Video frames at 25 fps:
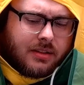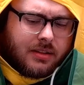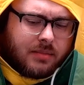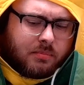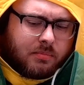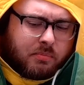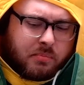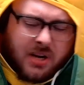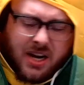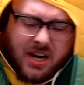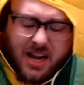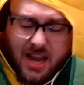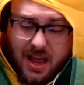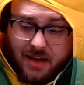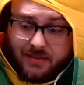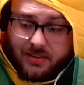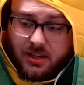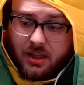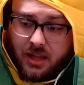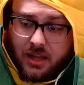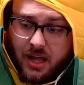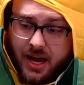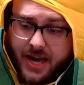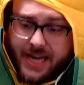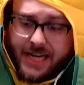But I have a
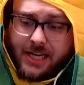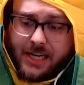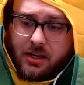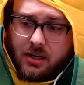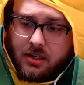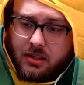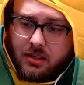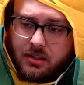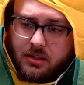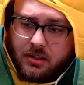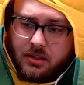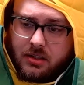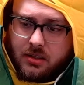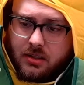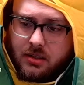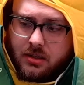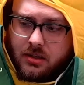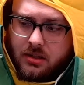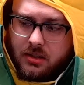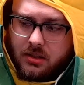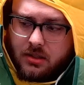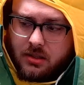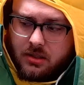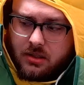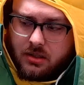lighter.
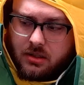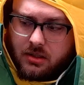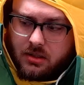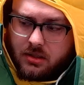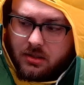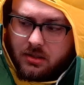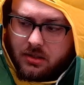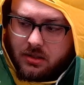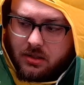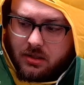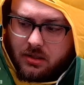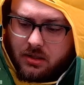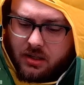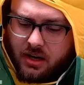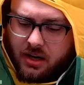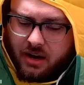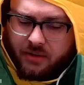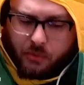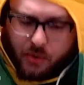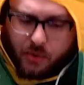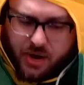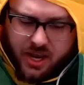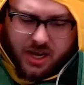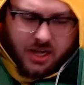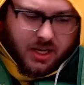If
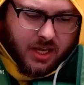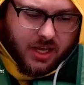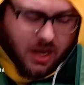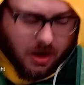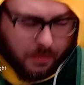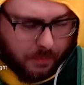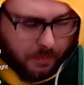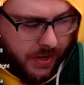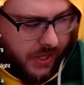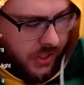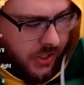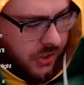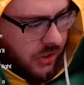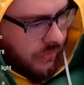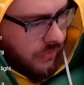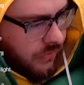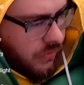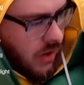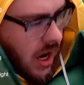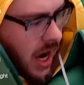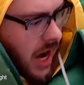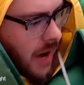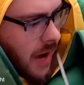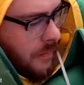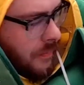we could get a picture
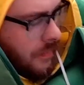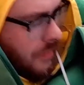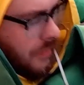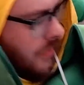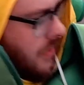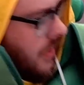frame